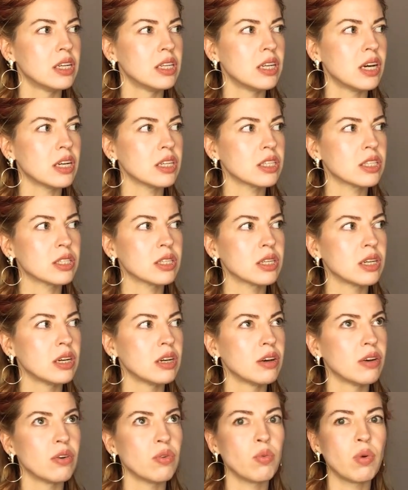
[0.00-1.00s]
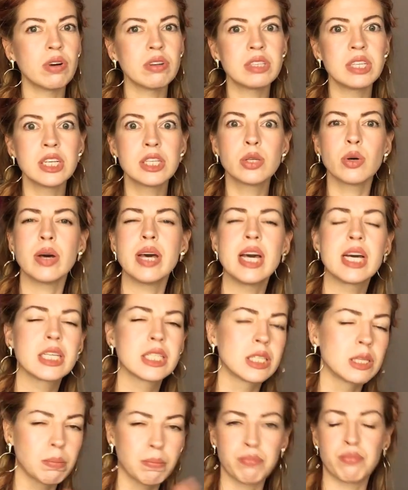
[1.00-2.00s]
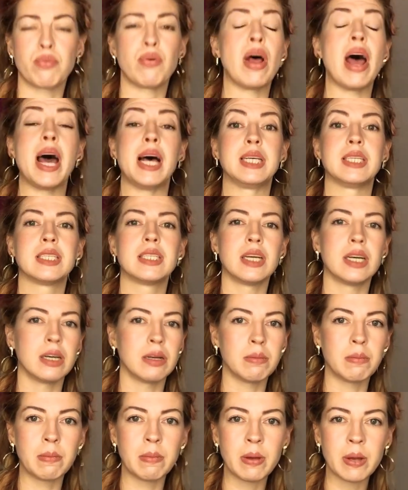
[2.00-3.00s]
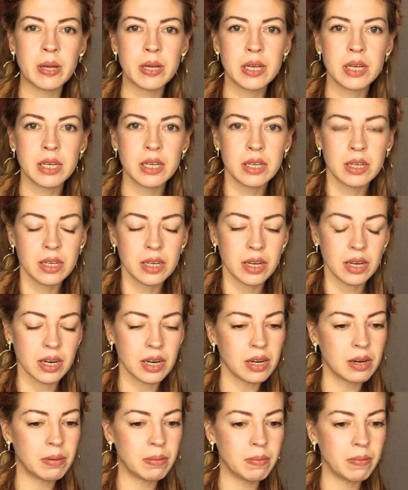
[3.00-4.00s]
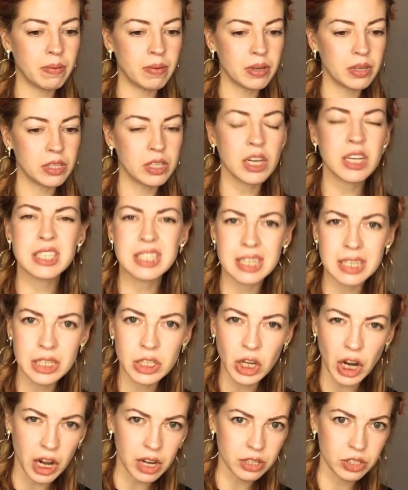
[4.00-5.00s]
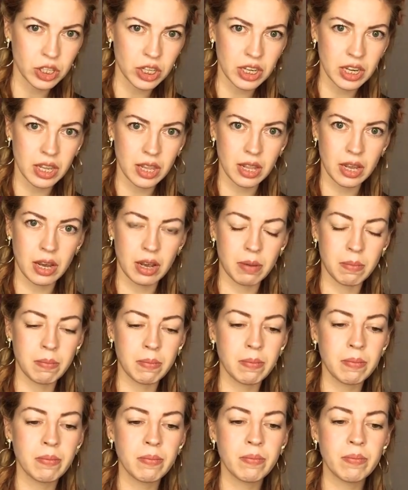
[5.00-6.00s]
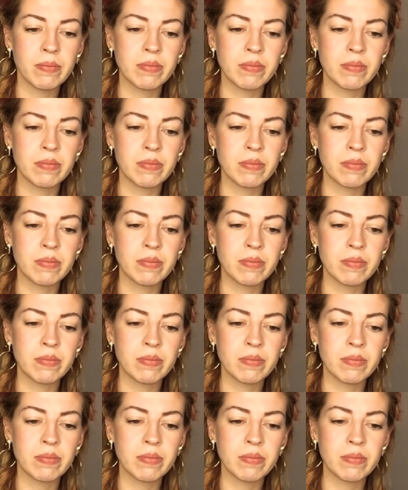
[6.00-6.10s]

not wanting to express them, um, not indulging in them,